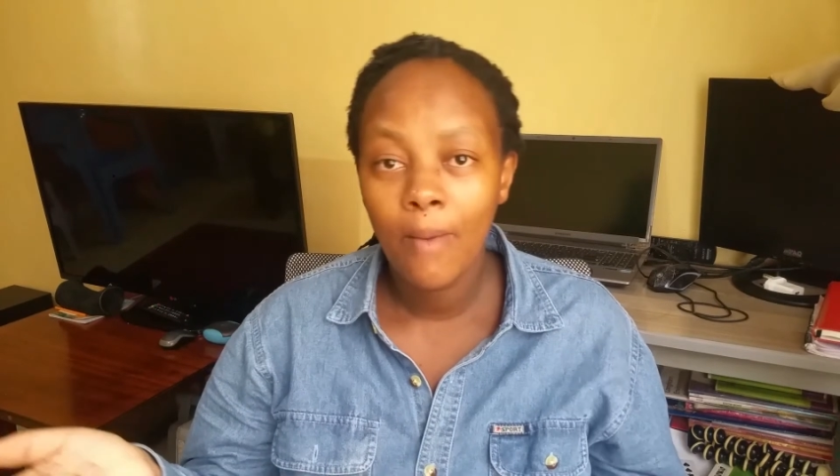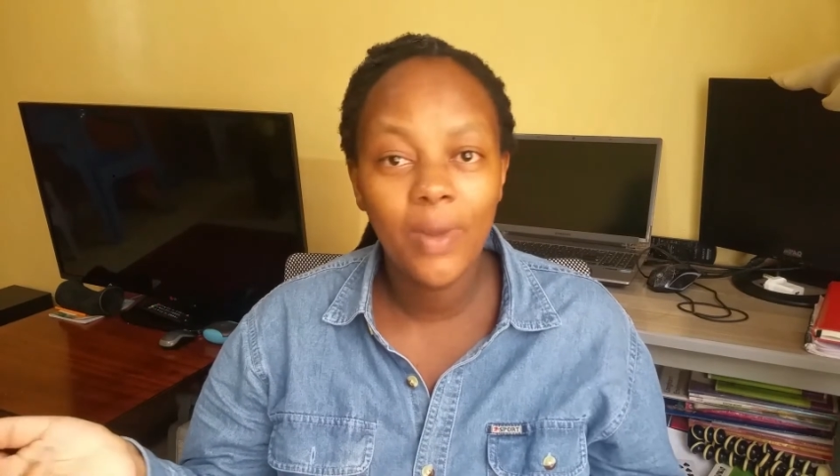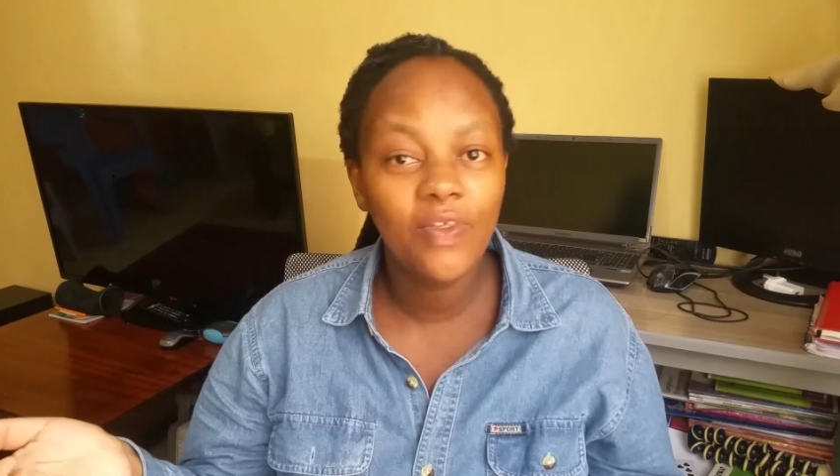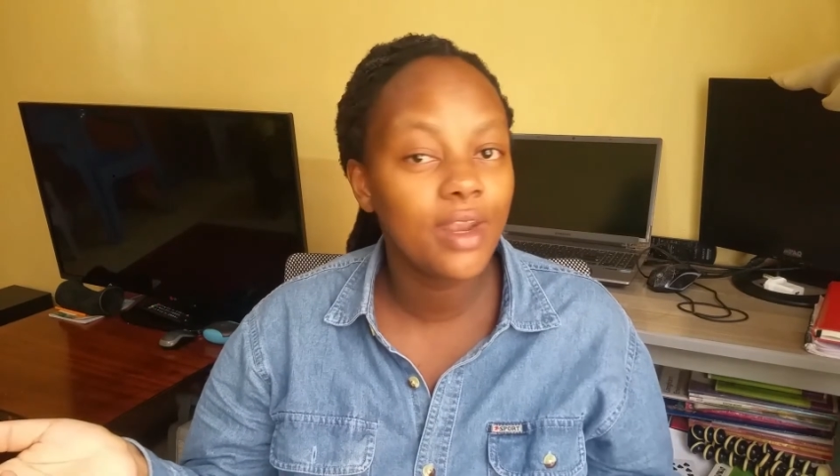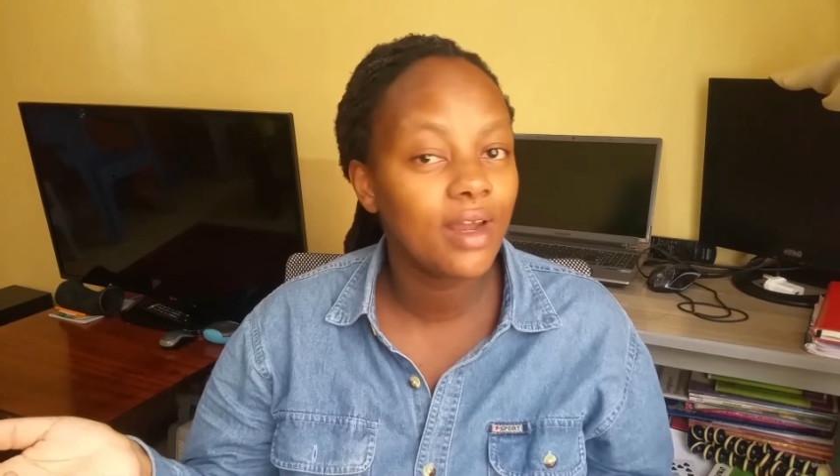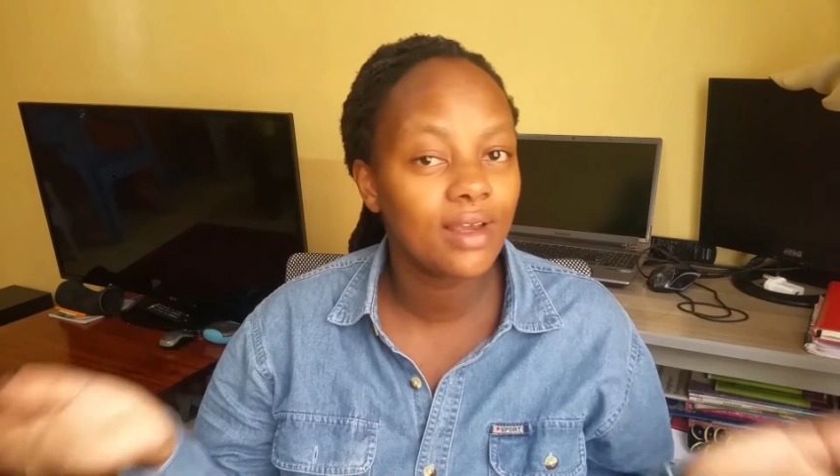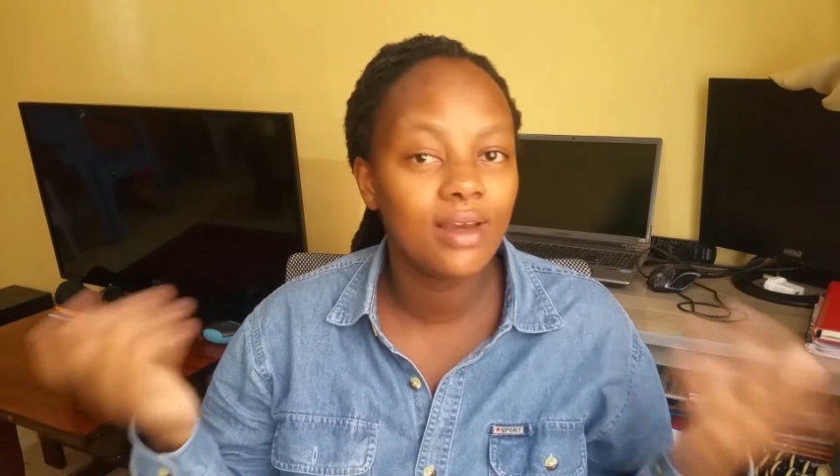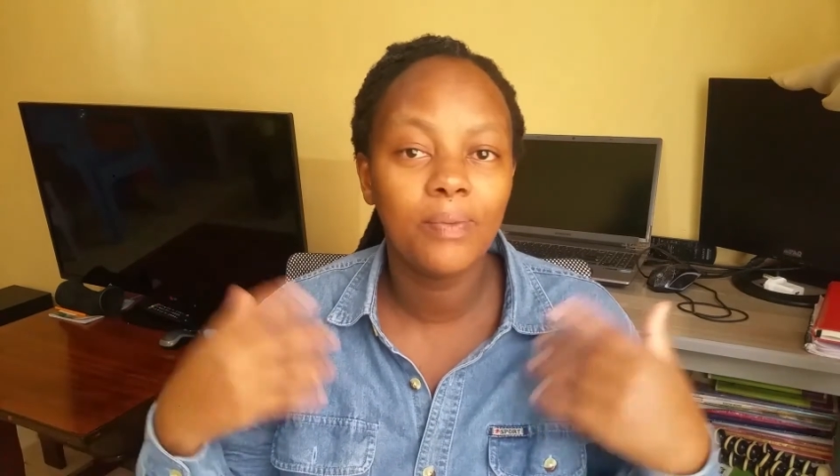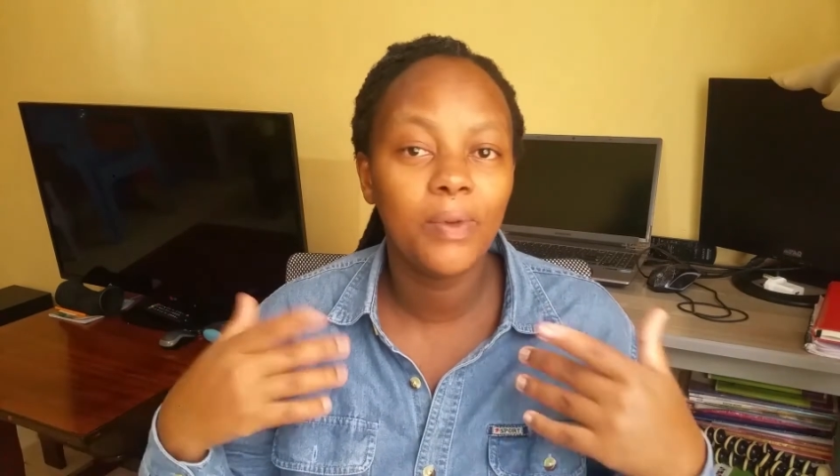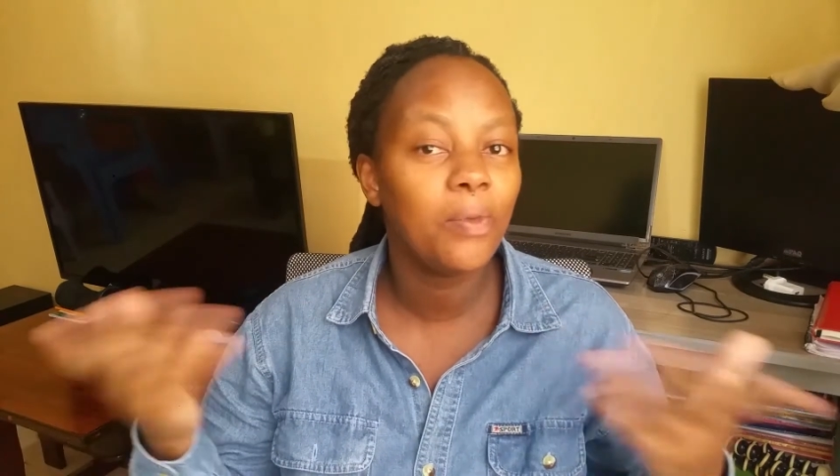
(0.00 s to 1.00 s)
But then
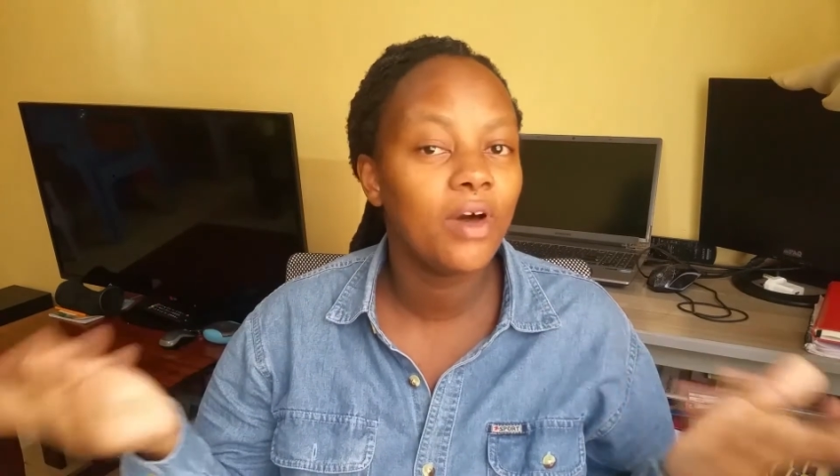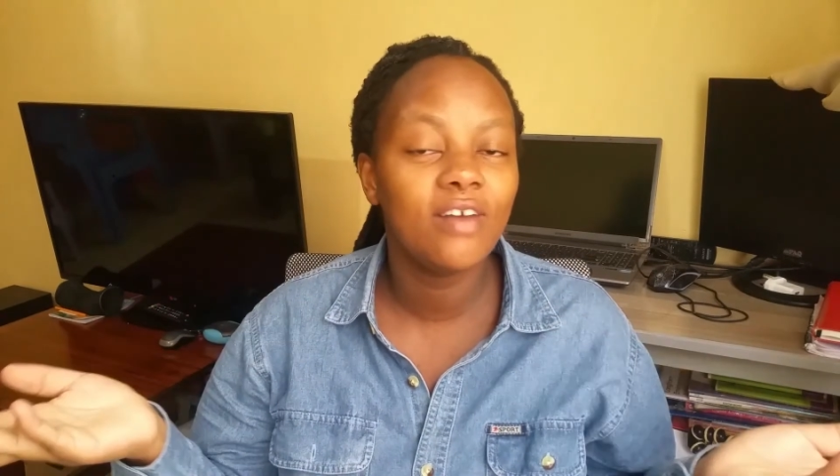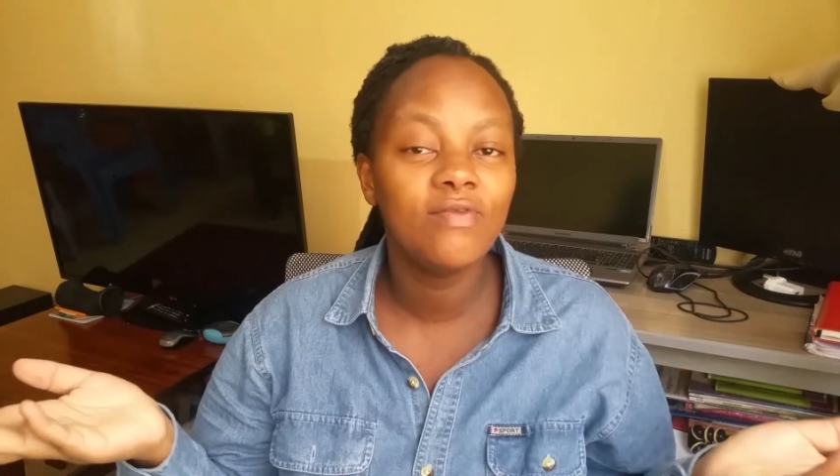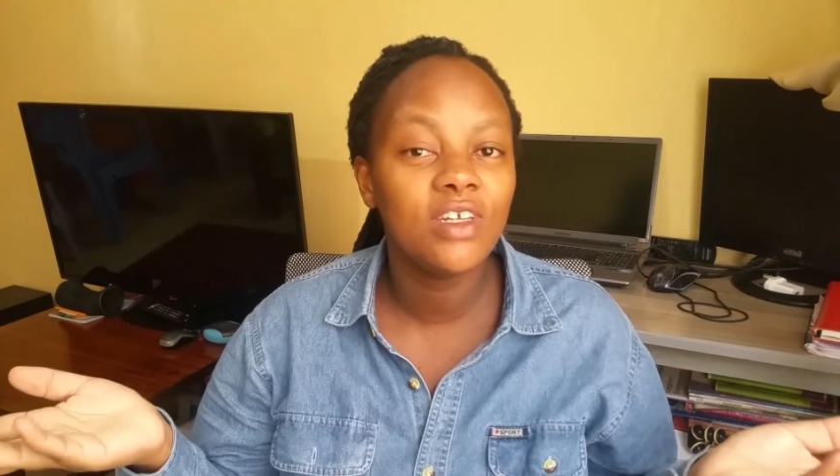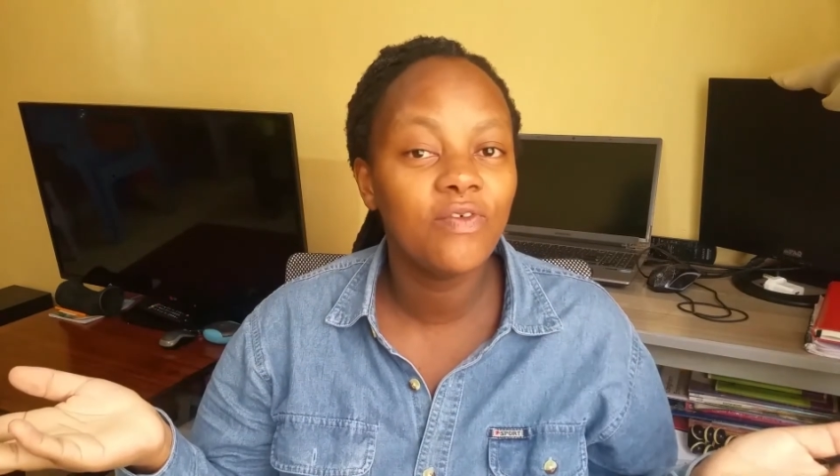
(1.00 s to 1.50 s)
again, people have